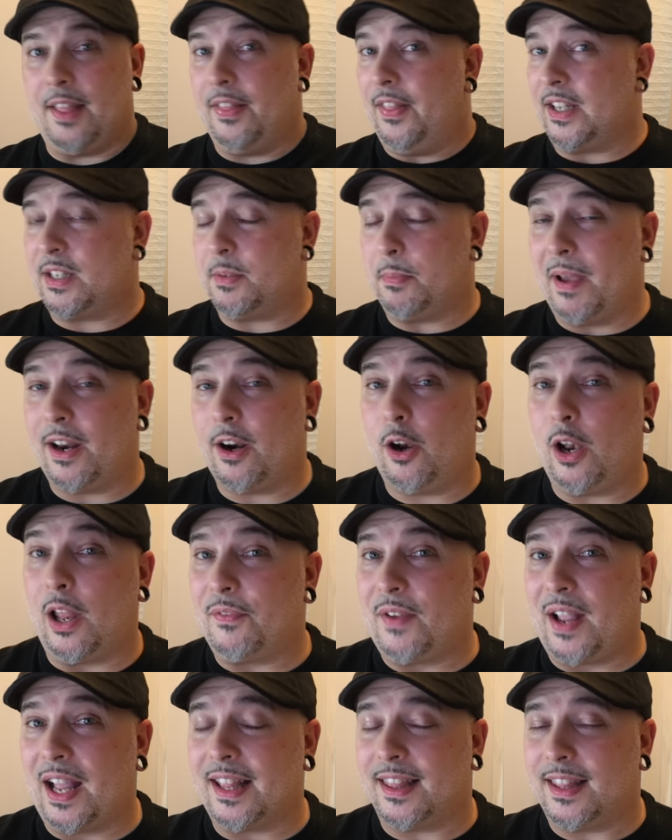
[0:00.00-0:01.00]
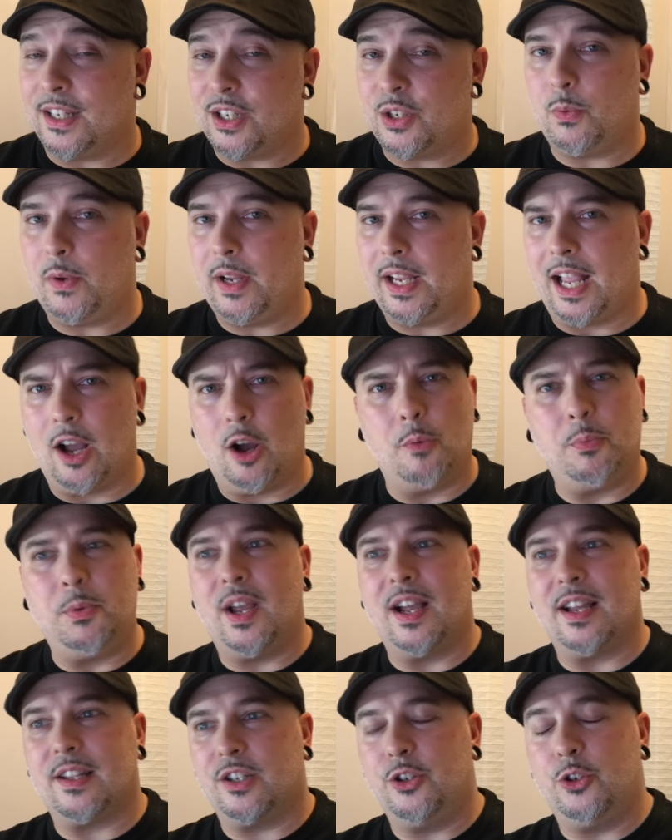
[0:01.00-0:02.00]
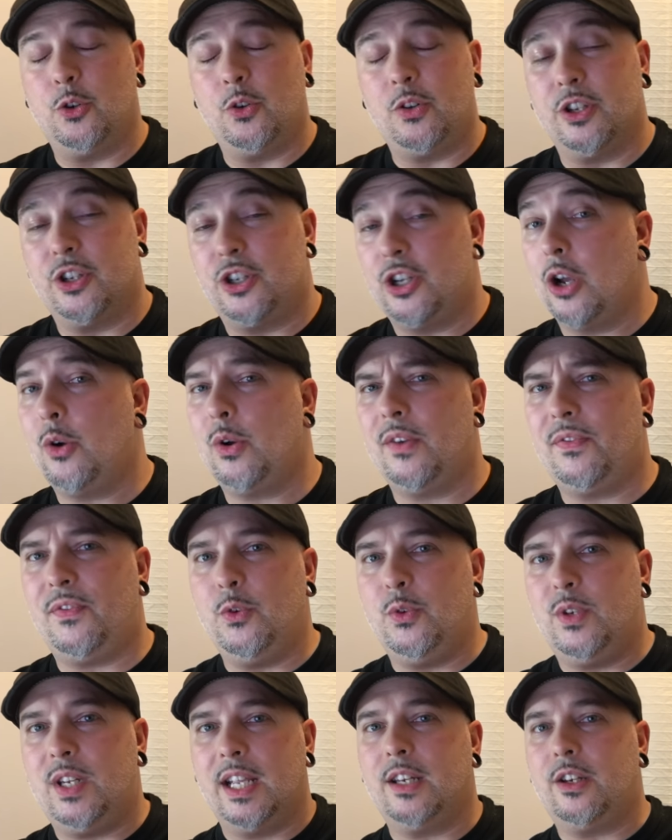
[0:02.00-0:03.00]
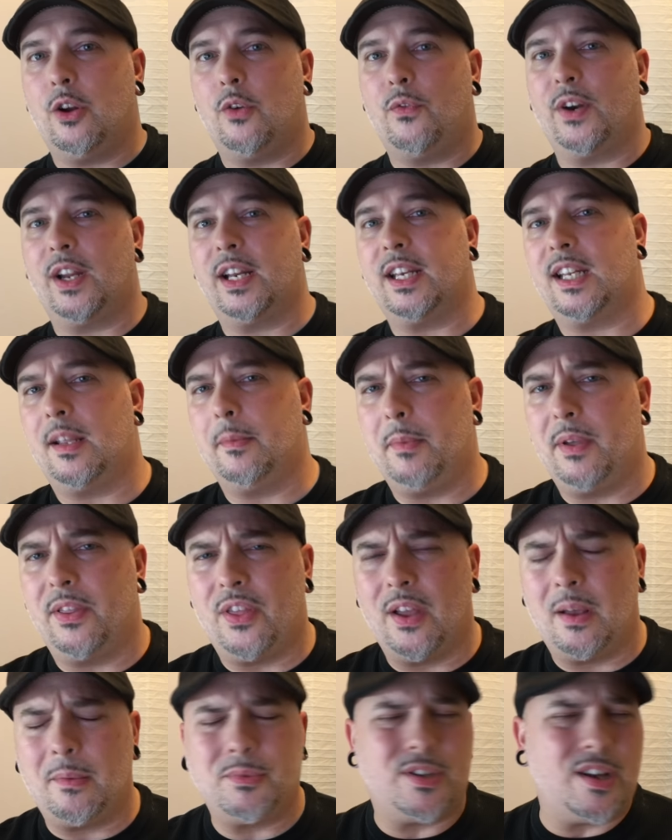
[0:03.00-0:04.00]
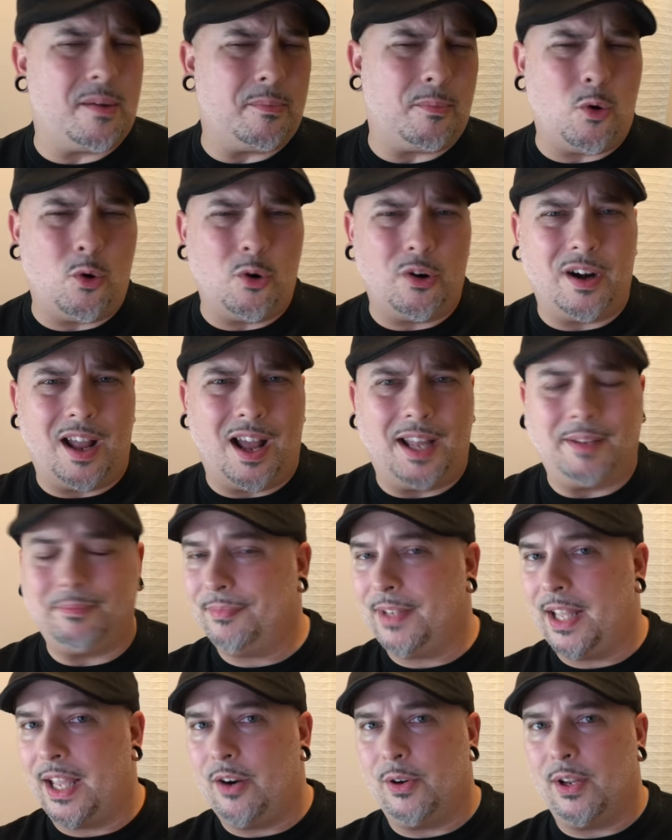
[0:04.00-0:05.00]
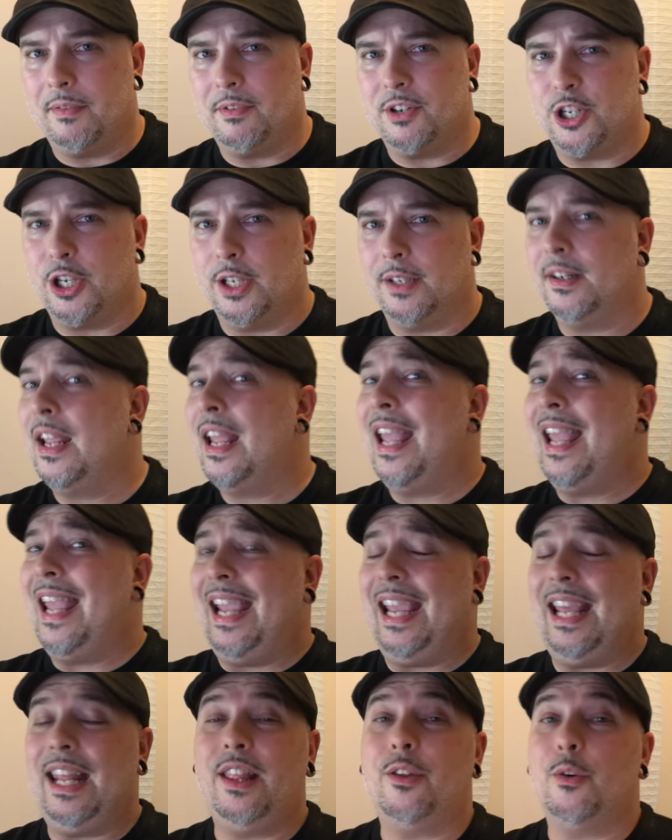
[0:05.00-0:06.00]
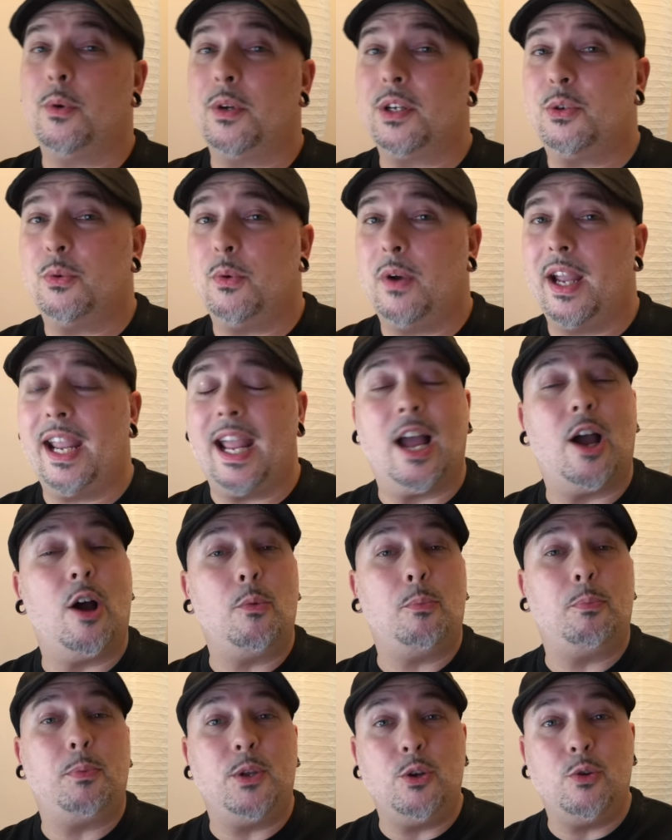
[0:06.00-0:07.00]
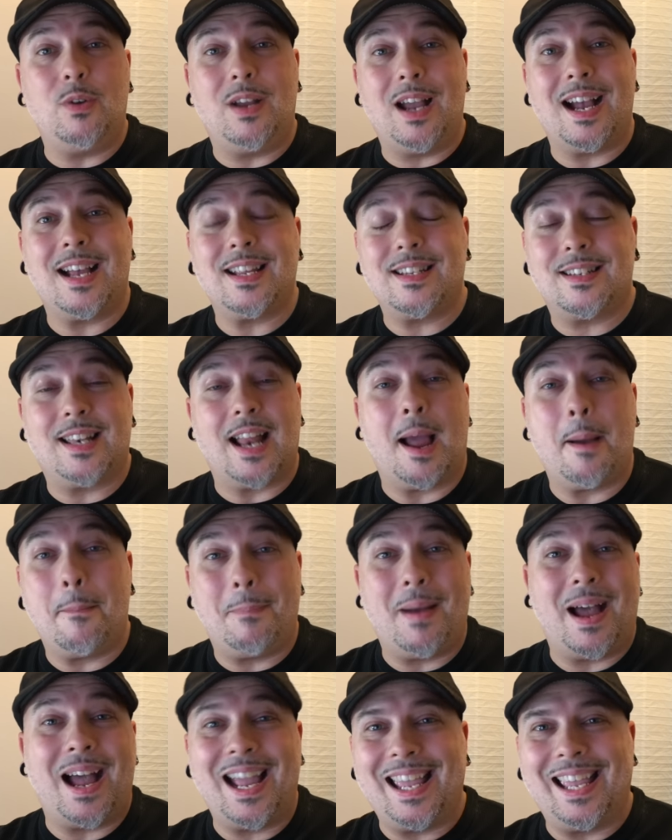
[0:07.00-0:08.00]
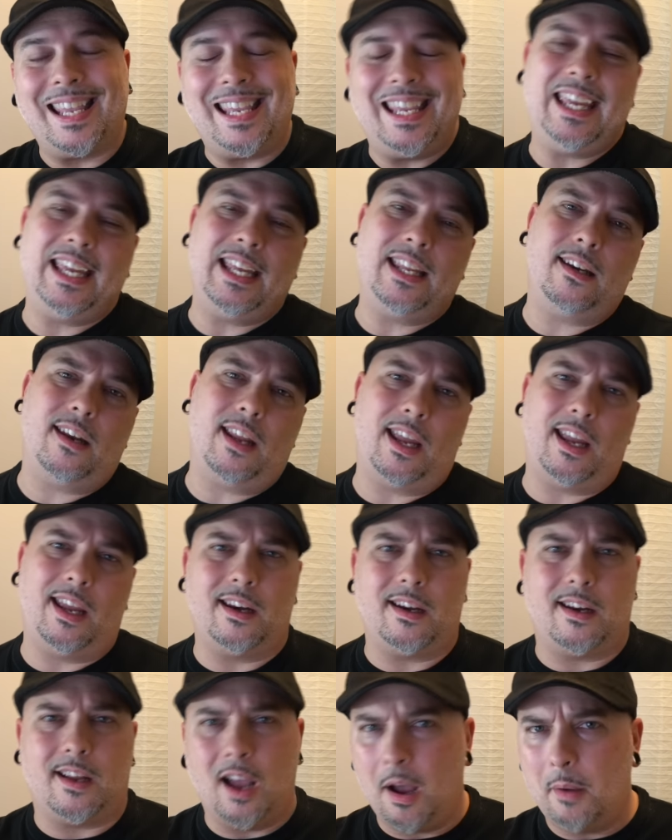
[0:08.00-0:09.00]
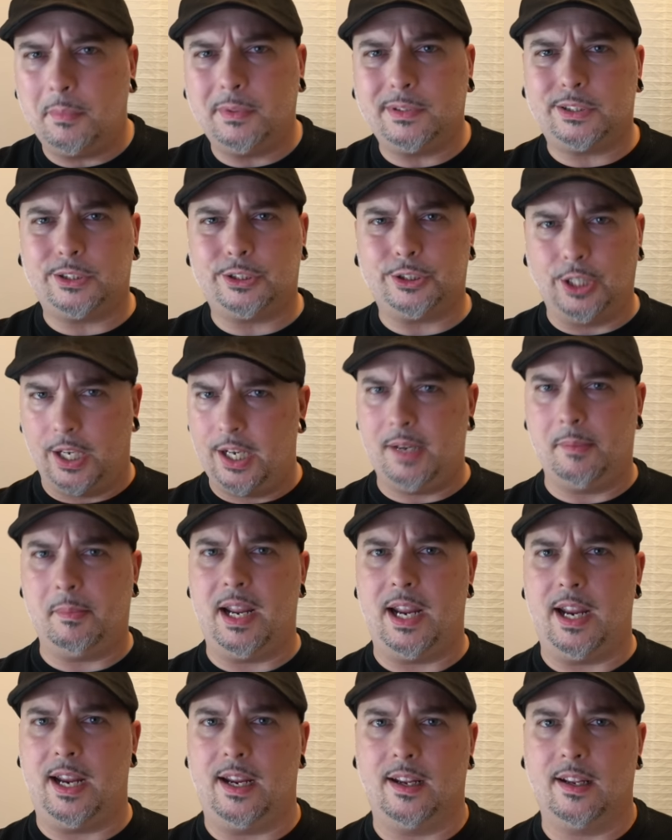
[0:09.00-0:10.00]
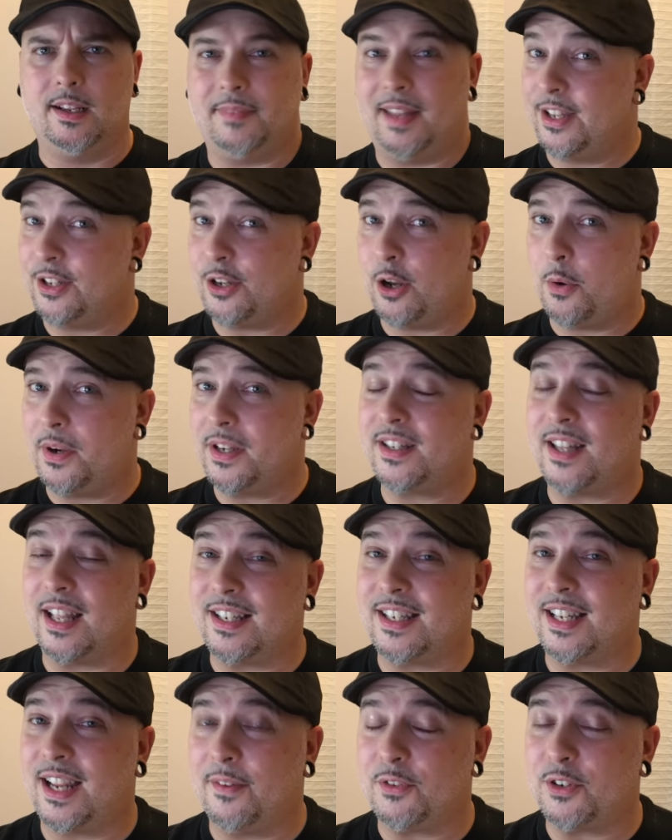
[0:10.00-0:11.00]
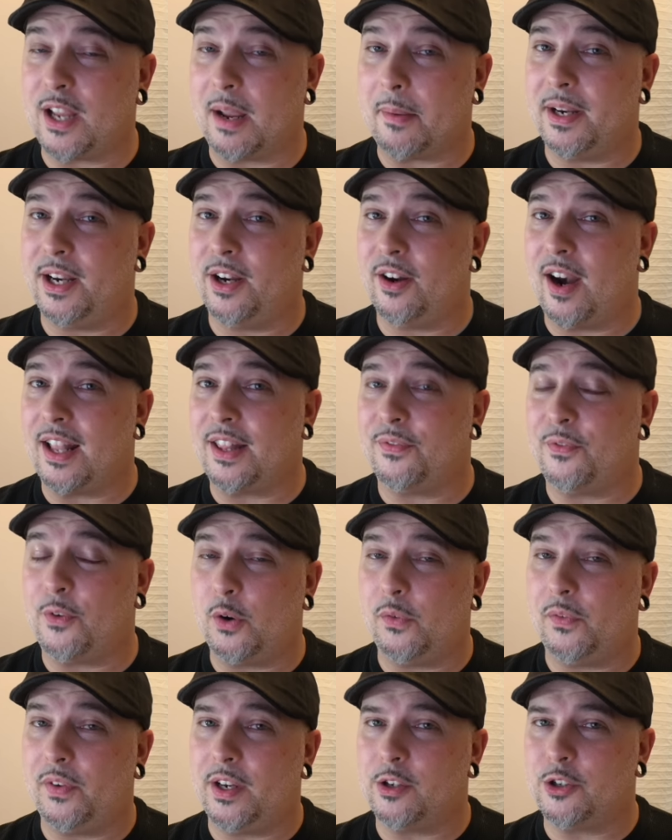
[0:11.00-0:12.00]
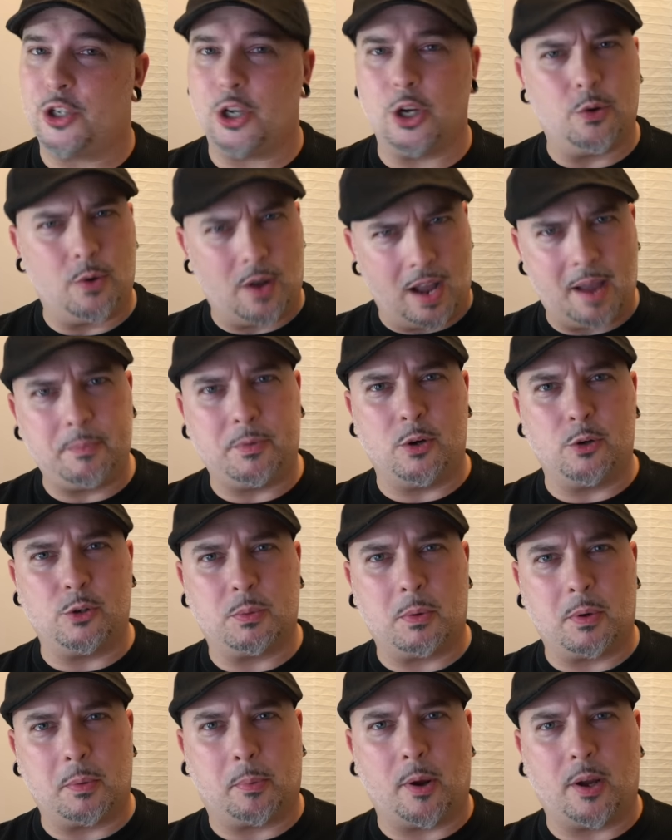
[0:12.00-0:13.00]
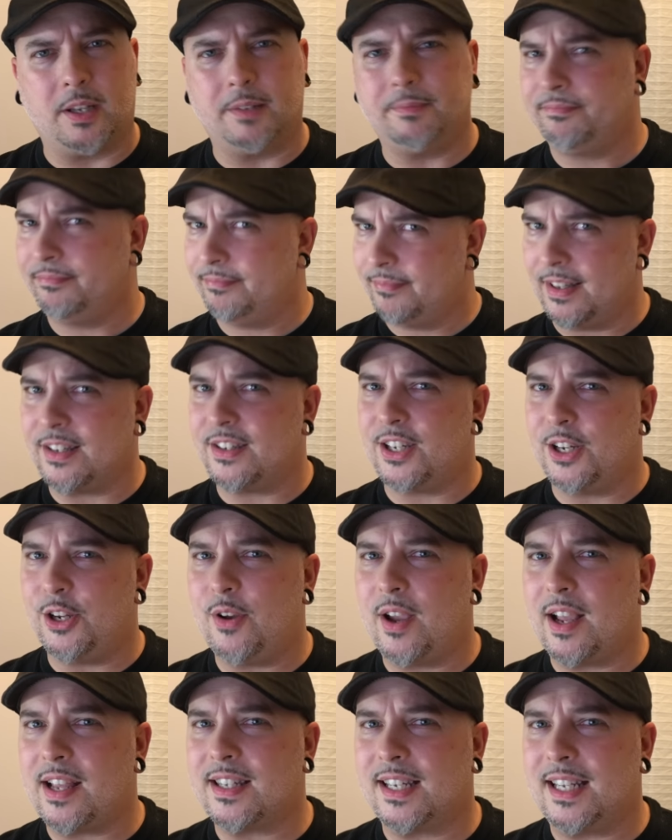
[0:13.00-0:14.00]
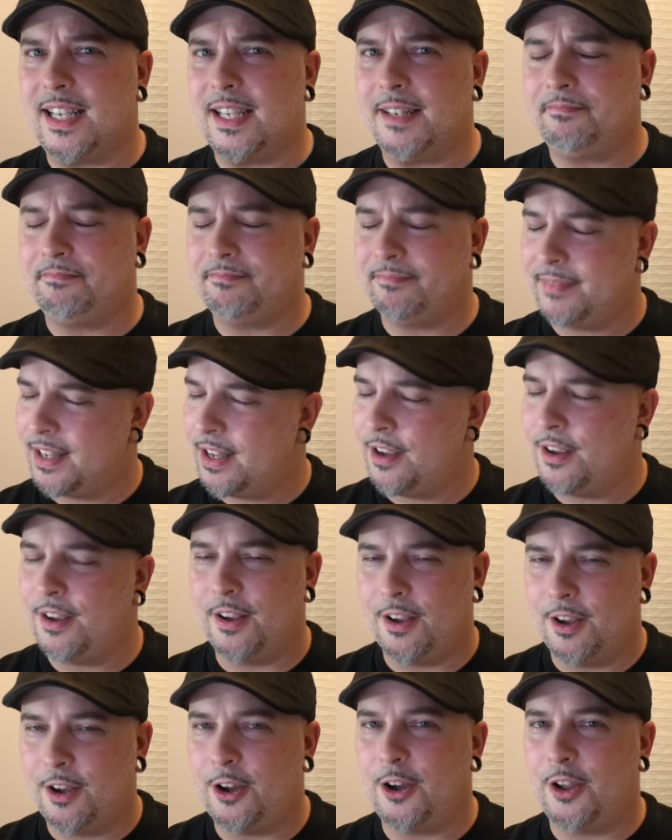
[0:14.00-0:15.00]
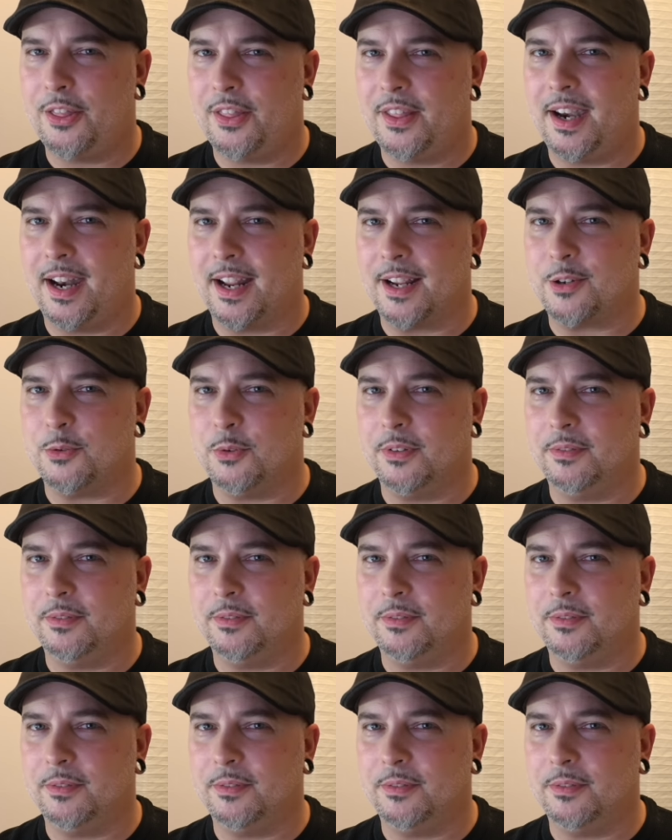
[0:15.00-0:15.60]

That's about all I've got this week. I hope you guys enjoyed the show. And if you did, don't forget to give me a thumbs up or not. I don't give a shit. Either which way, I hope you guys stop by again and come and see me. As always, thanks again for stopping here at the Photo Video Show. I'm your host, Mark Puckett. I'll see you guys again on the next